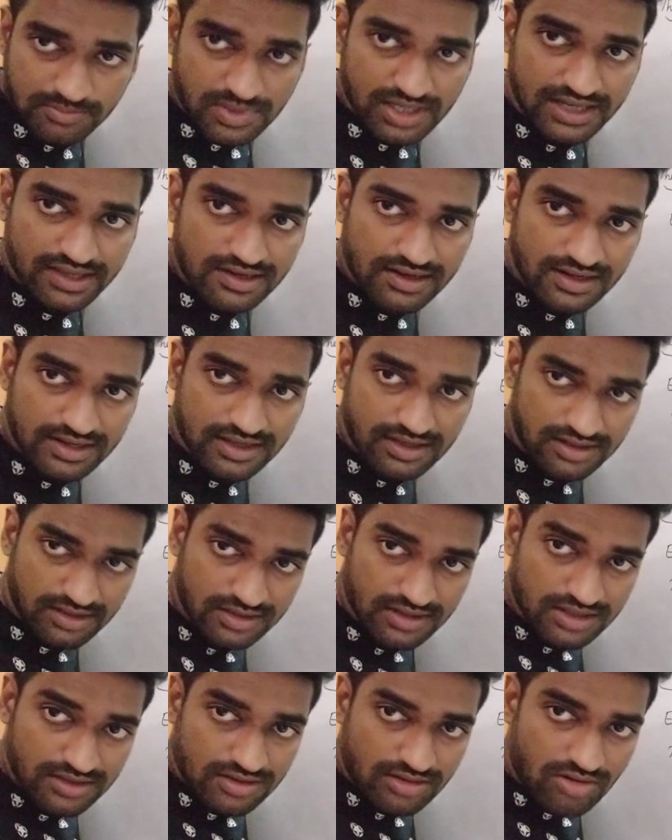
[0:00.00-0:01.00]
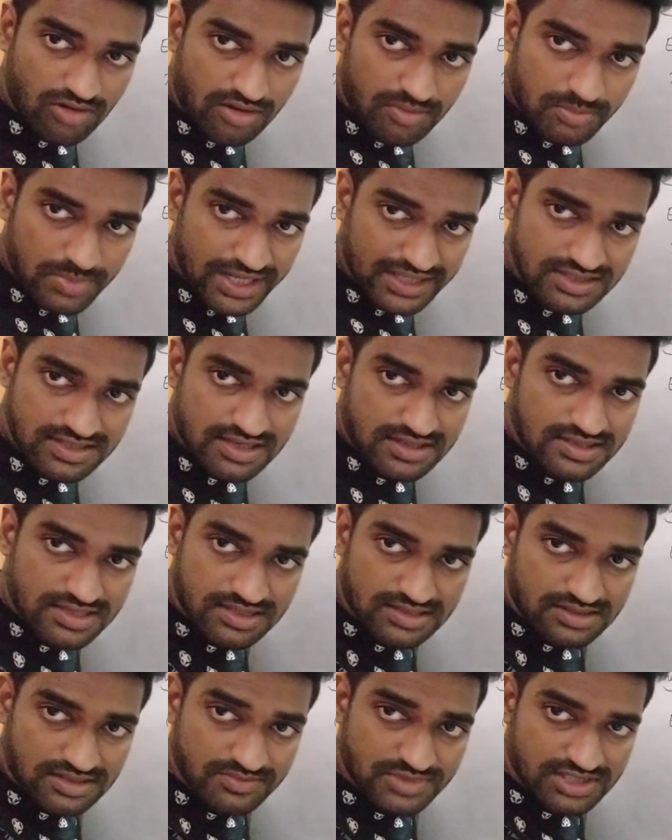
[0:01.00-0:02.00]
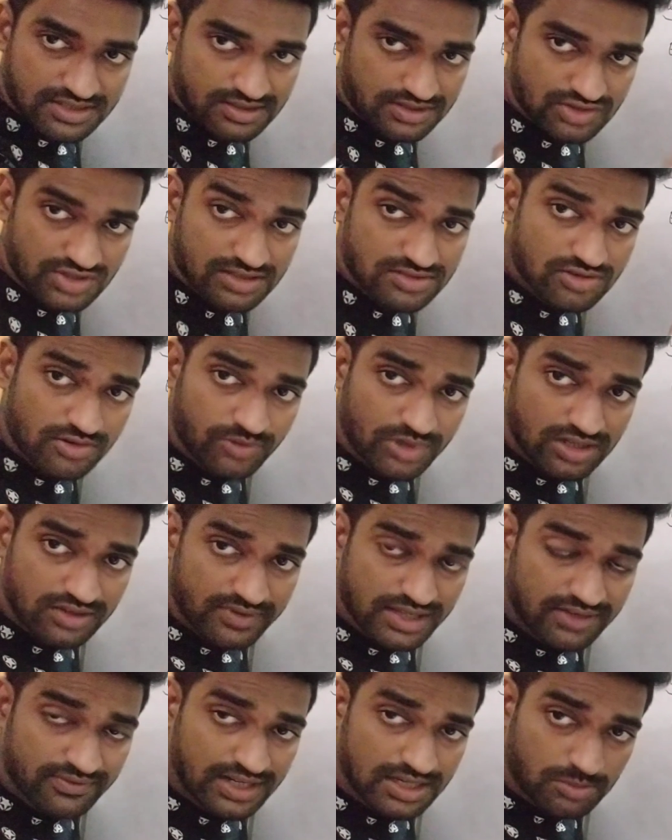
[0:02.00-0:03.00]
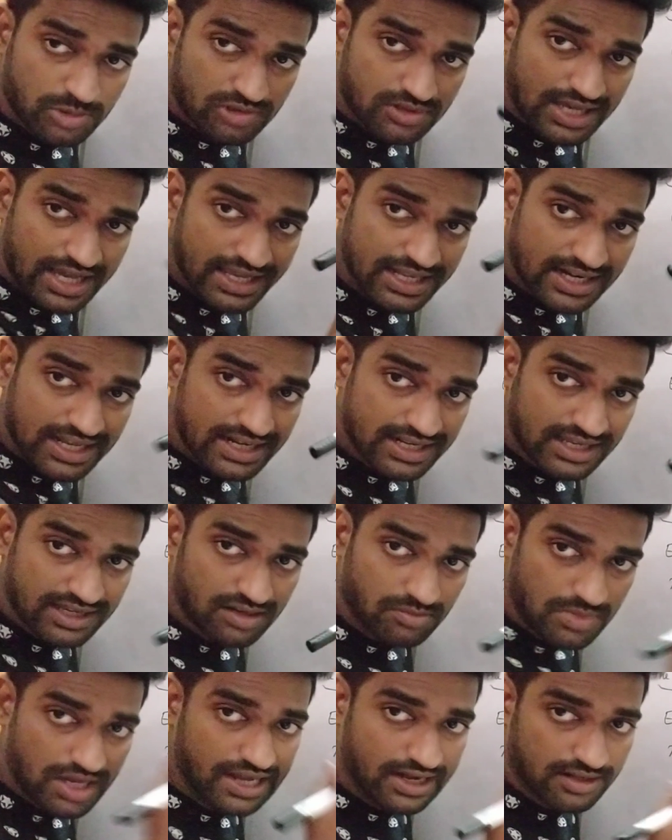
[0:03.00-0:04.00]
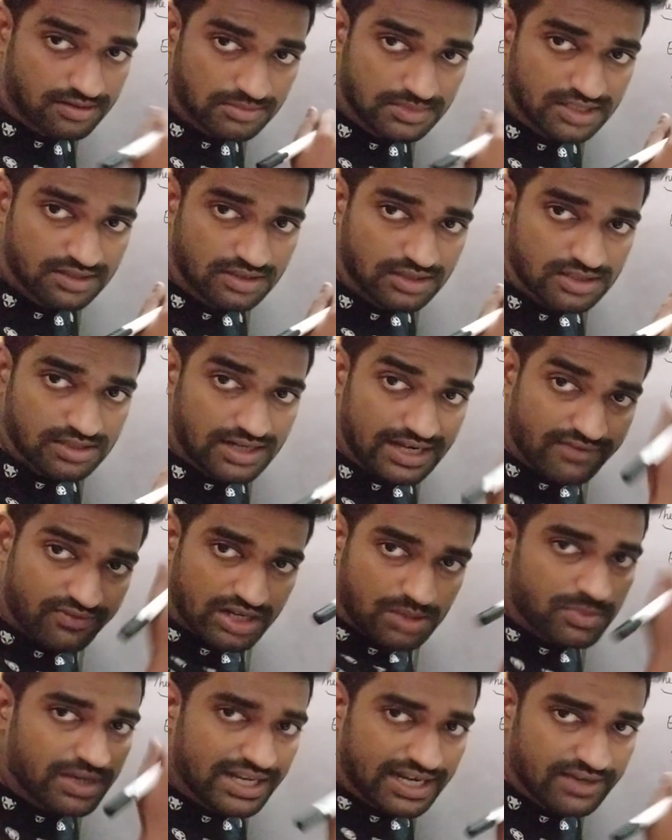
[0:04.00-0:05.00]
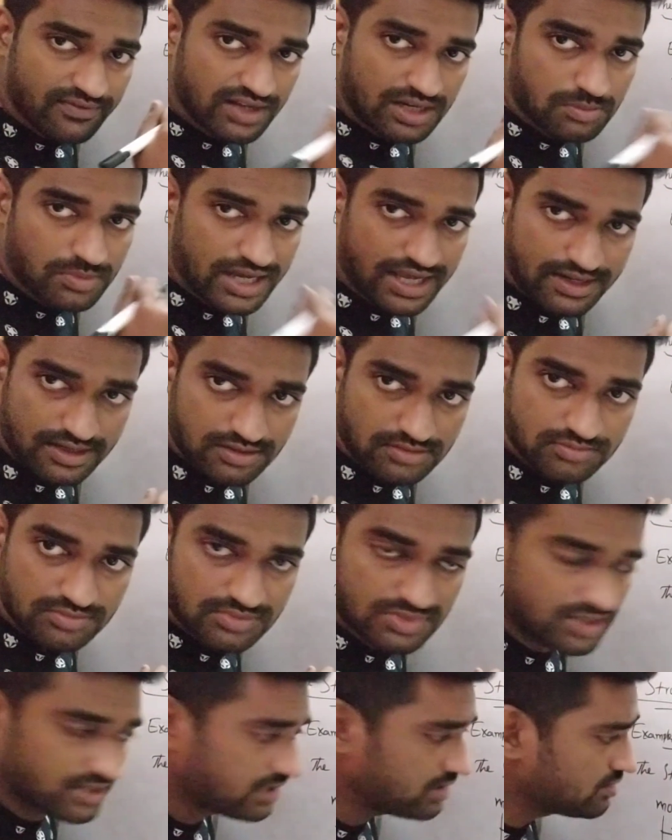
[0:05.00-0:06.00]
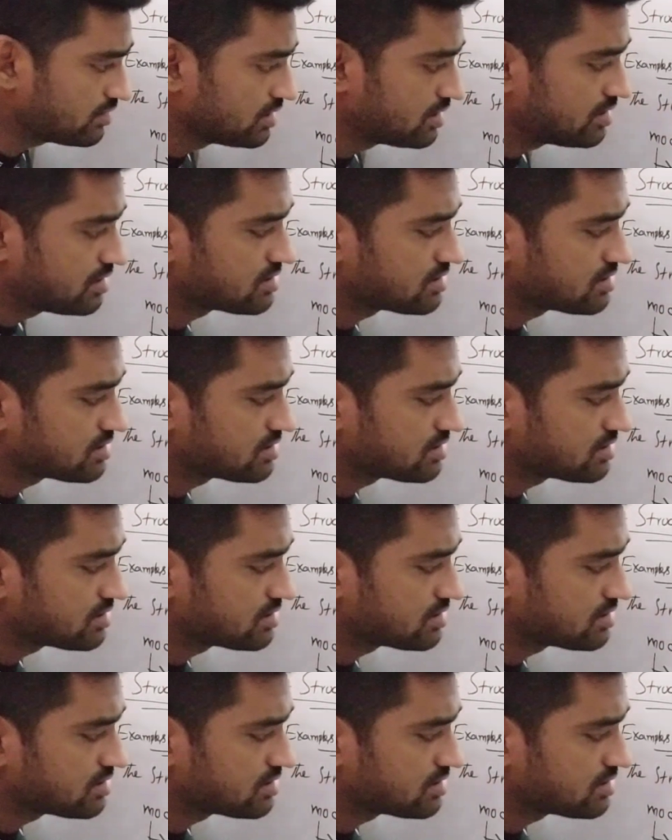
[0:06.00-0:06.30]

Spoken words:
Hierarchical complex system structure. So we know very well about hierarchical manner, level by level manner, right?